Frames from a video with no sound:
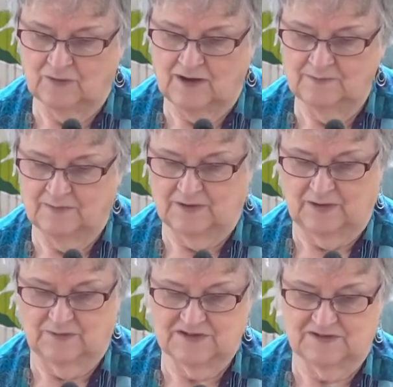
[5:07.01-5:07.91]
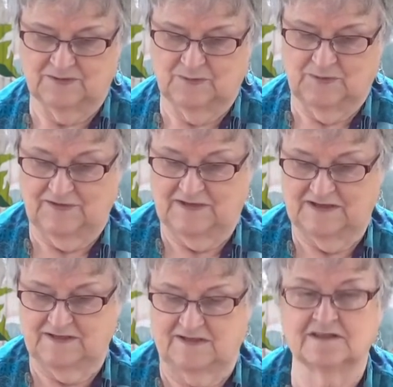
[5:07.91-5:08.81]
Roddenberry were still with
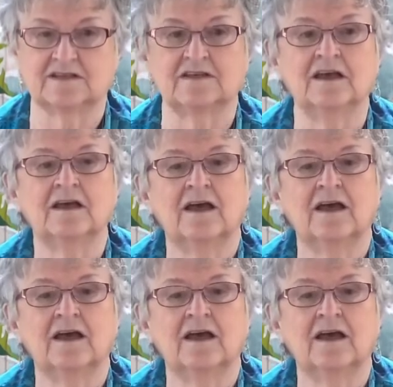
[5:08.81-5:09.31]
us to see